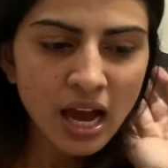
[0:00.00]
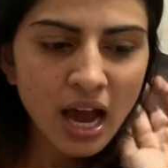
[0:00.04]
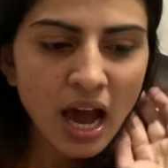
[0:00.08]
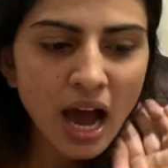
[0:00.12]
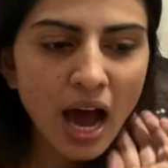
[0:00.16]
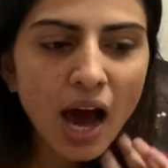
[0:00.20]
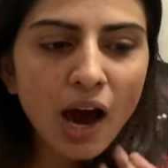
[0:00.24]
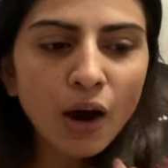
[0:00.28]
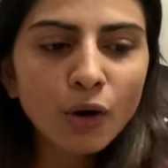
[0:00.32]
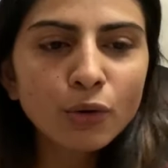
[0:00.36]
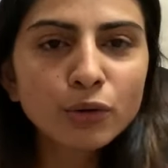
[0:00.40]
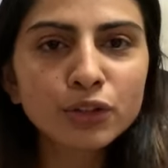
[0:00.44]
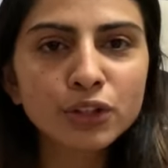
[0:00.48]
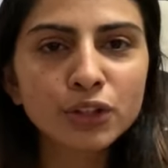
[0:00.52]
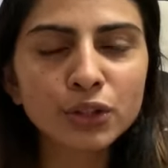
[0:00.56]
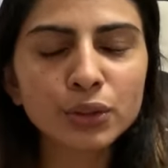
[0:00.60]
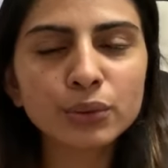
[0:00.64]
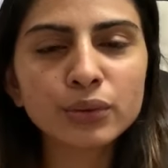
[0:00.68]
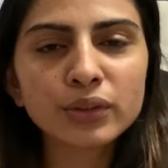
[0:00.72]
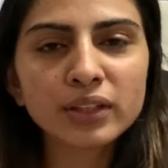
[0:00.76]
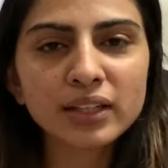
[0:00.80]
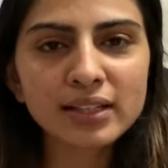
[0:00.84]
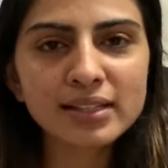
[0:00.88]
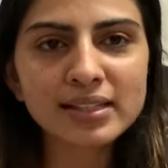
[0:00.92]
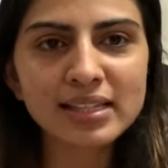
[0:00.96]
how
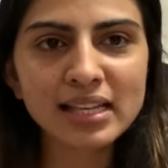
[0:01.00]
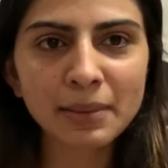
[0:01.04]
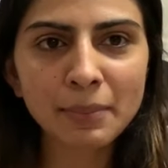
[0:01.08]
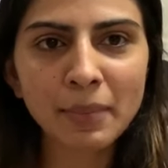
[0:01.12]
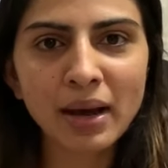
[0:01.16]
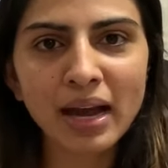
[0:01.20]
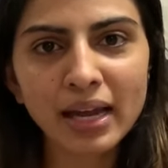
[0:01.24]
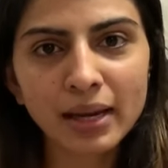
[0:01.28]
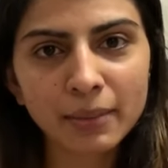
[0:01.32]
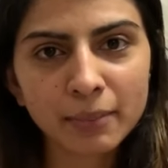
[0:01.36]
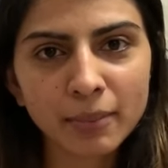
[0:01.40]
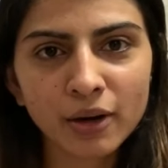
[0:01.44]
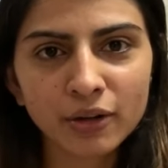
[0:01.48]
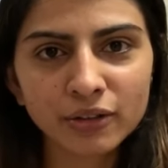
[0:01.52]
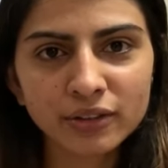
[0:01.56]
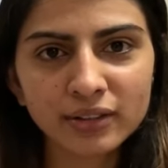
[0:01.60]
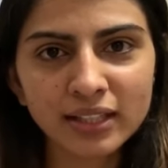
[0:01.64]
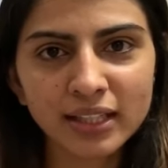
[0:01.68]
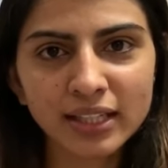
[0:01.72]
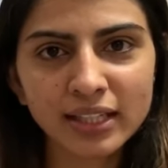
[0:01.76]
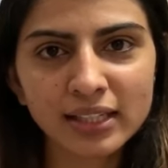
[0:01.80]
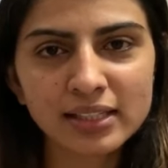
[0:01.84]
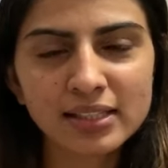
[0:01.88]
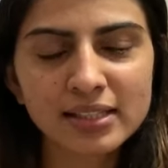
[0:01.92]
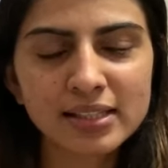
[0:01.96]
curious am I about
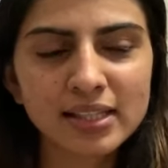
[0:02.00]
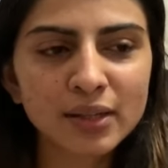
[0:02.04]
things.